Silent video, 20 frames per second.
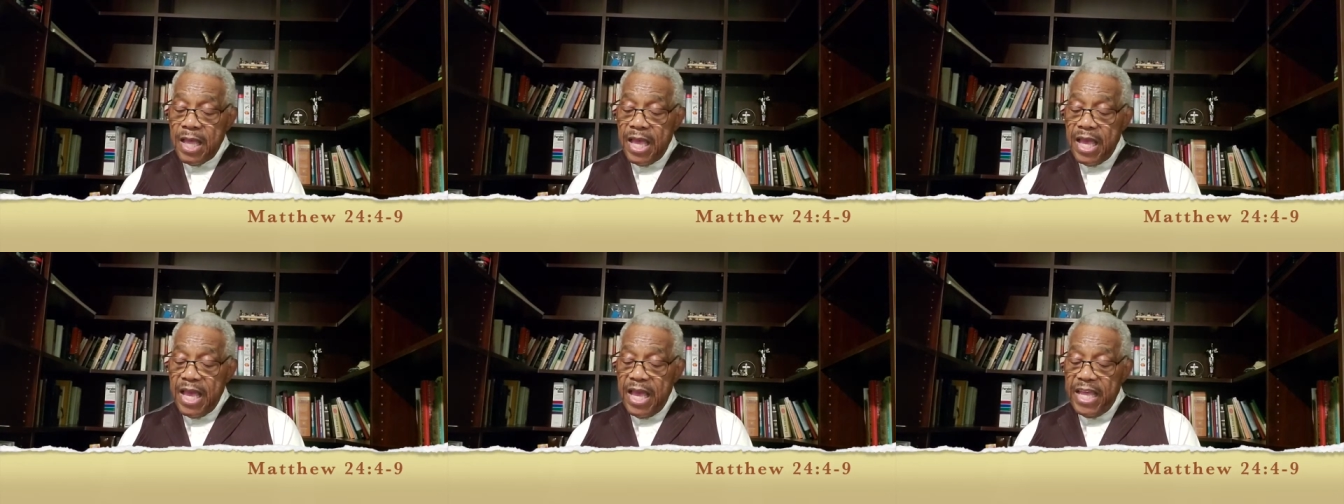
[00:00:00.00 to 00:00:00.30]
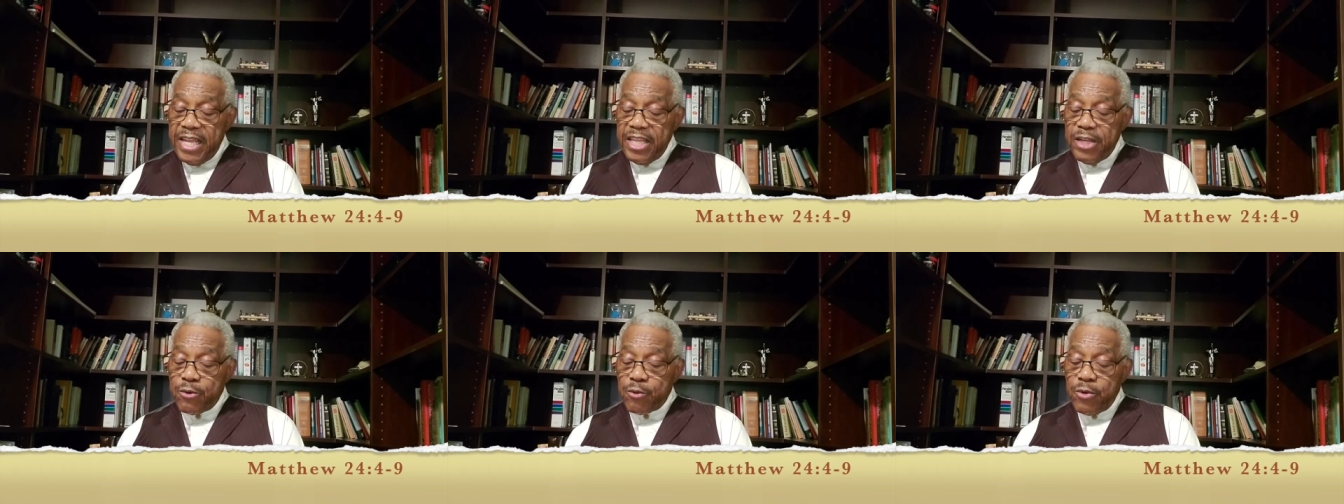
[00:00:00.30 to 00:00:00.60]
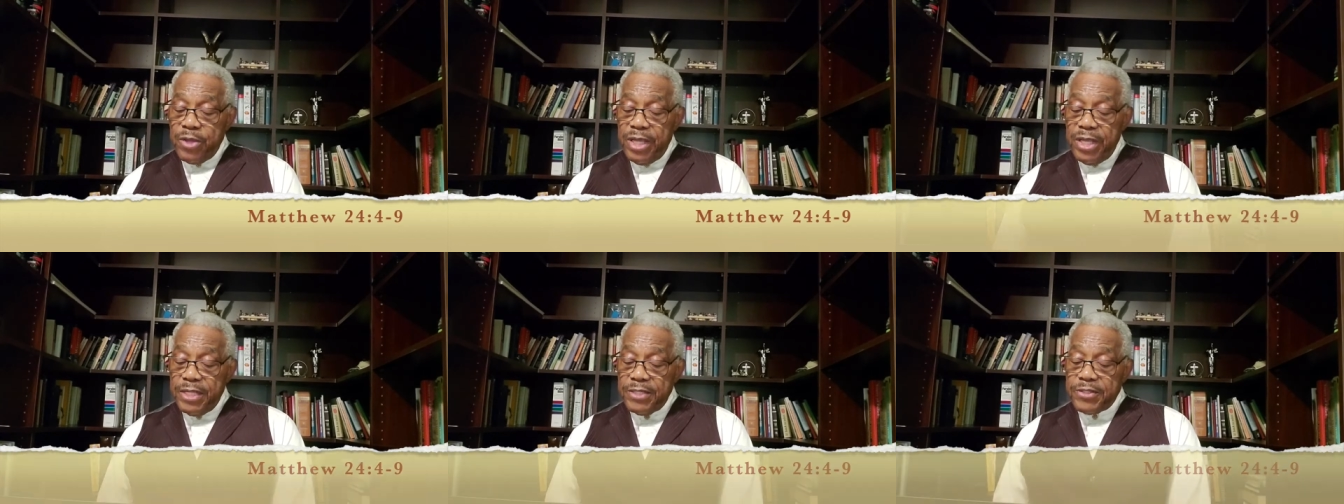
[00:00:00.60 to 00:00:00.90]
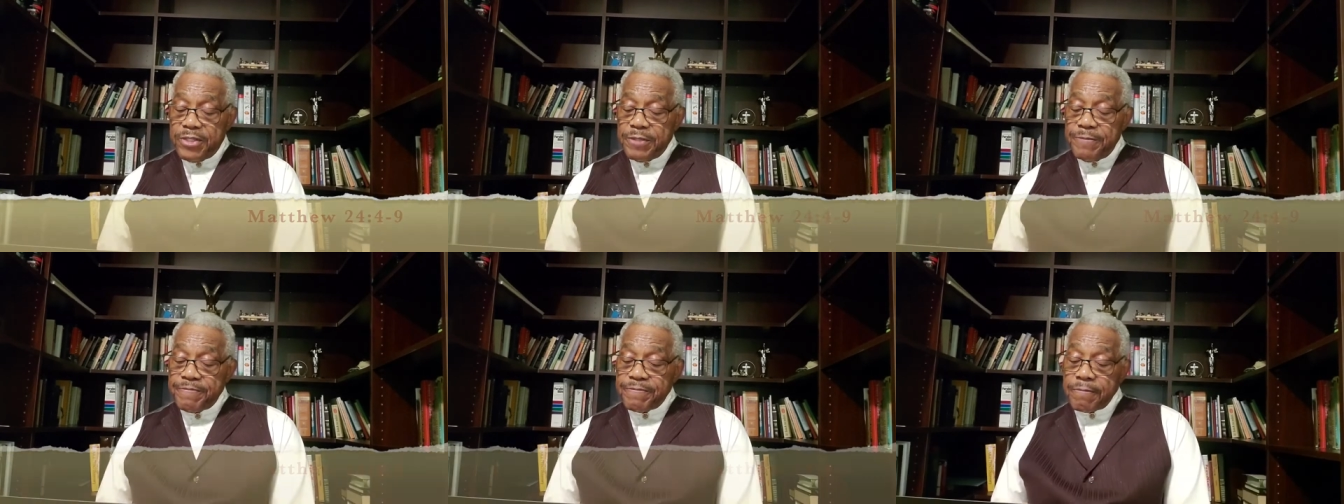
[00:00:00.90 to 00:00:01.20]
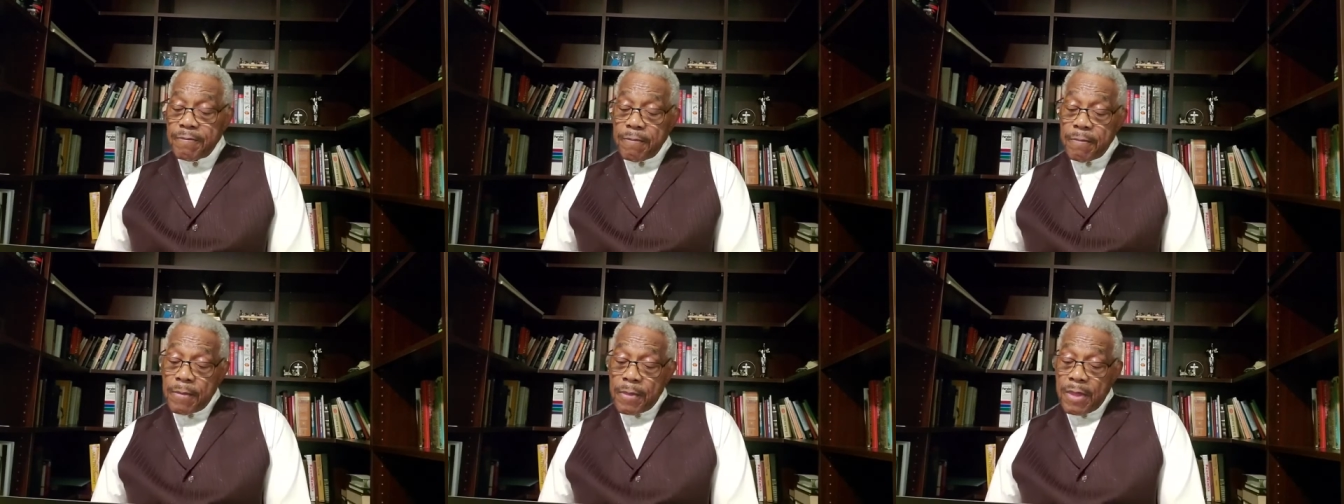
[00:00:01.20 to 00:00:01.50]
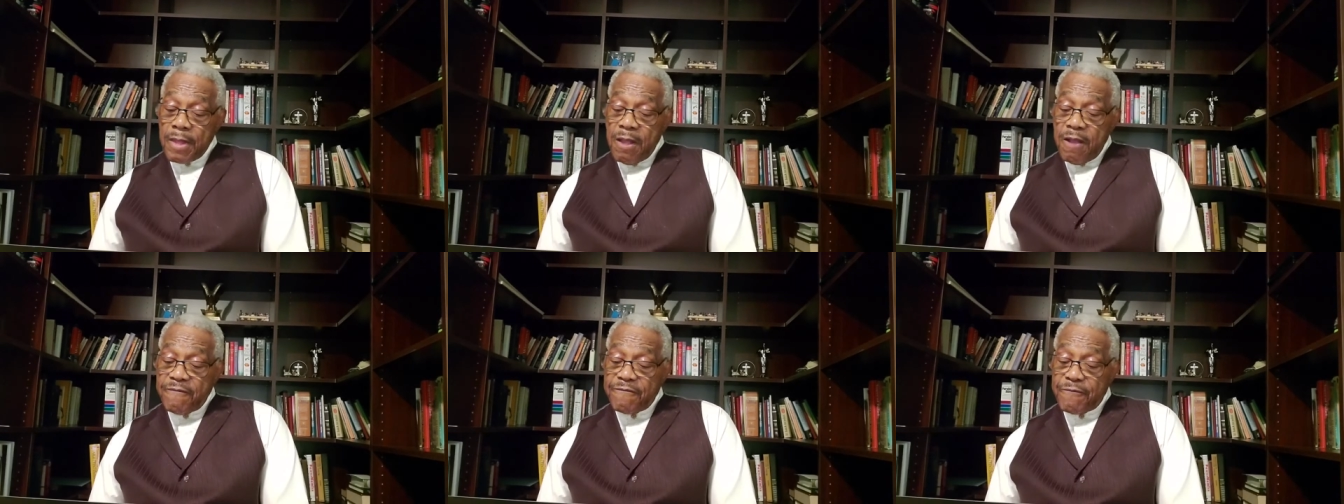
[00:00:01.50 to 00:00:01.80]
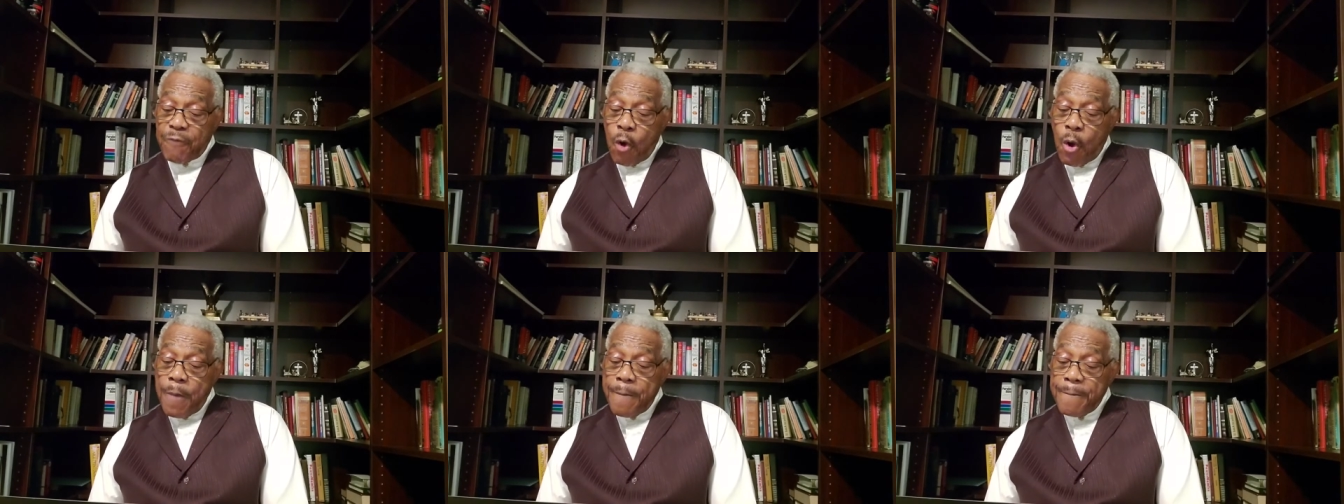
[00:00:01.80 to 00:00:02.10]
And it reads,
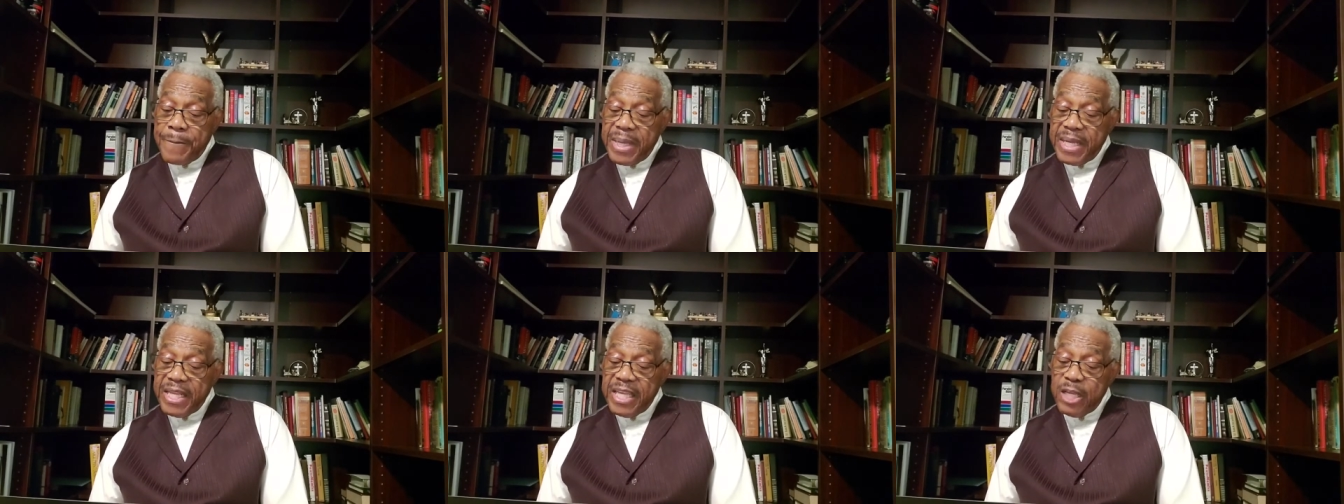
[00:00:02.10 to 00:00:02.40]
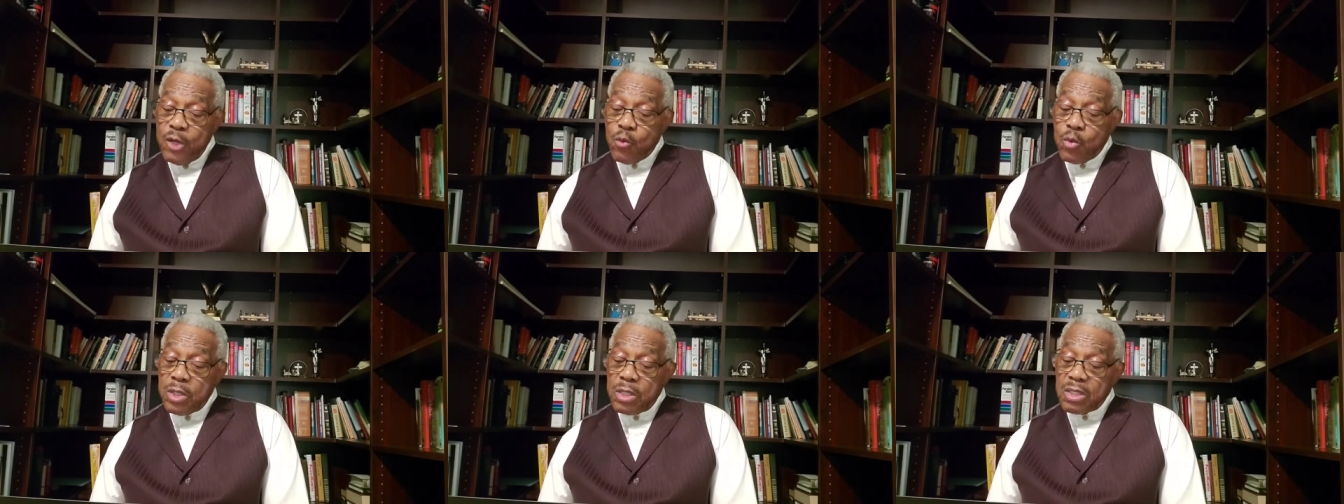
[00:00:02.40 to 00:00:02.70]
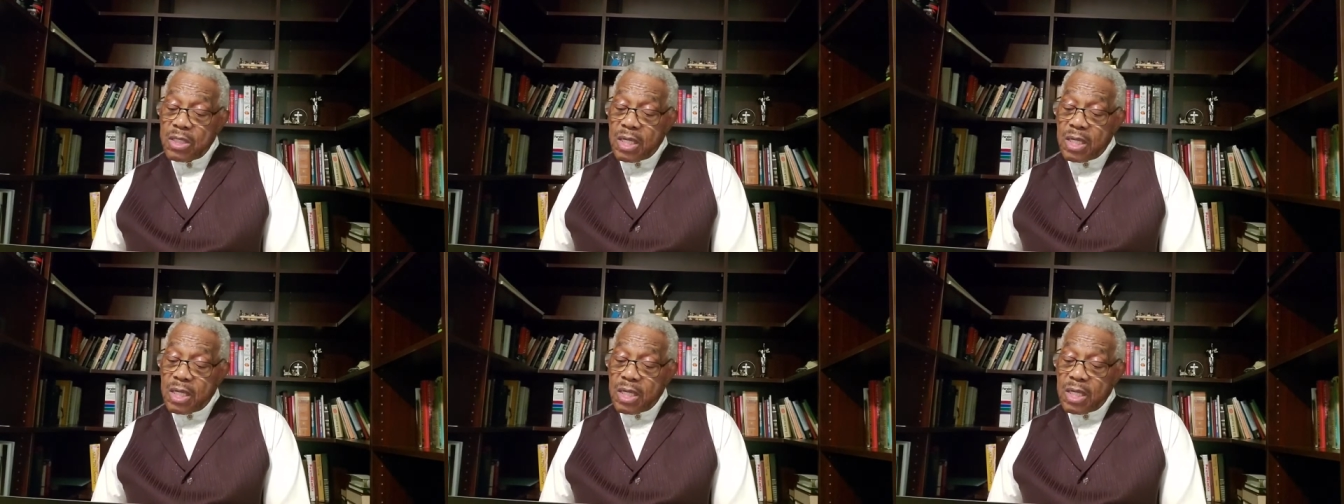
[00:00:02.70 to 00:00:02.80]
For many will